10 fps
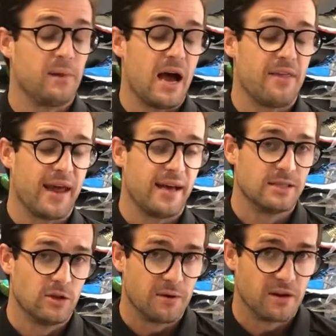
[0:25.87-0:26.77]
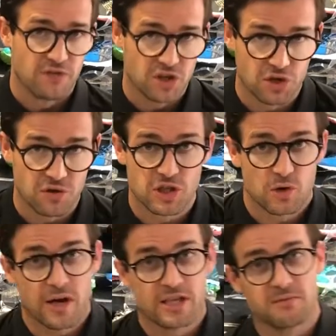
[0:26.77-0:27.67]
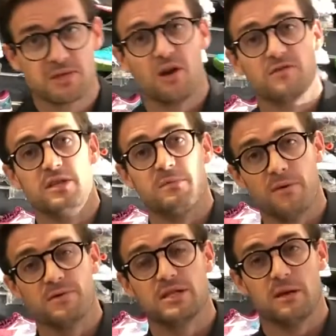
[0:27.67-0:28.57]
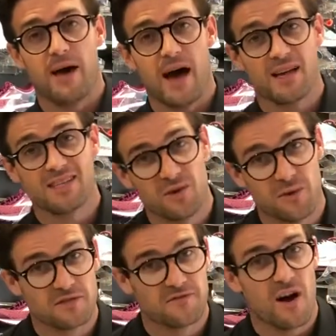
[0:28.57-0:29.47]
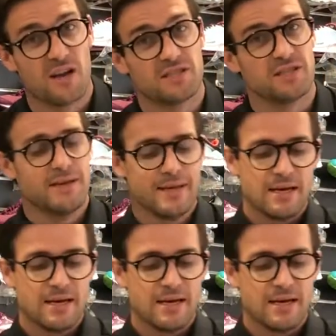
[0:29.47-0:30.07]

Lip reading: player that has a little bit of issues squeezing themselves into boots in the past and always finds that